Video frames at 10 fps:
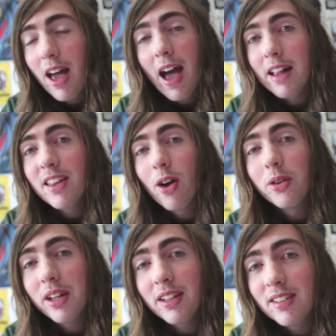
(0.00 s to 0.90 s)
at the
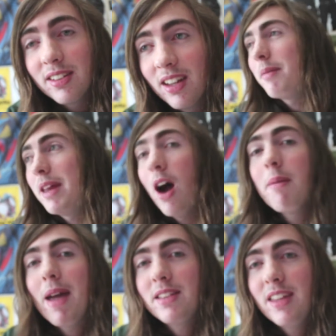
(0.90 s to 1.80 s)
oldest. I mean,
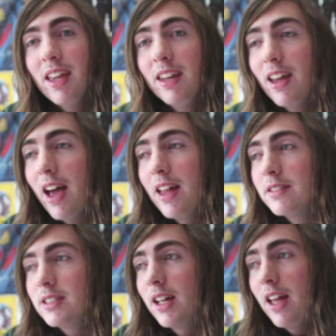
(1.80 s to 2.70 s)
I'm 18, and